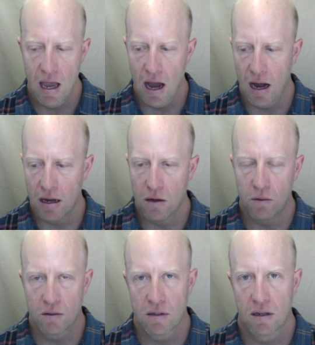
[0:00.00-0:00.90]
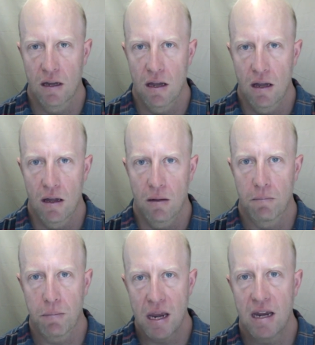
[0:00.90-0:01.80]
I use
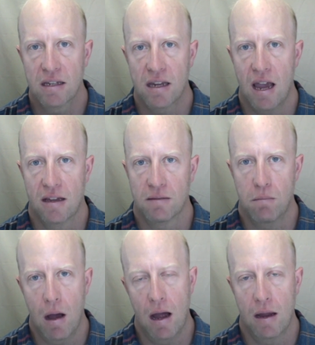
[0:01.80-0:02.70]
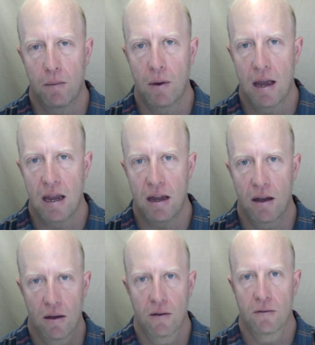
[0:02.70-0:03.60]
peace as my way
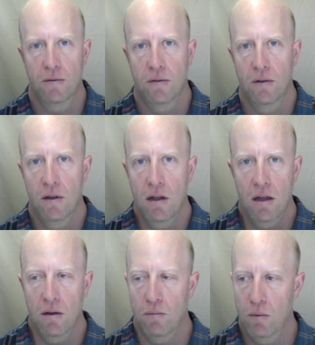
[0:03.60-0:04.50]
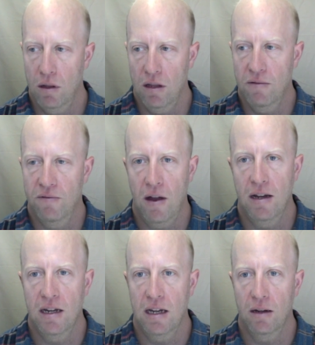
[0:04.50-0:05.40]
of really
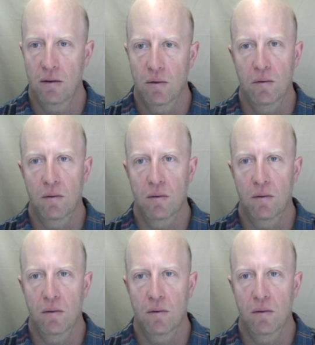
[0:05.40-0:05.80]
finding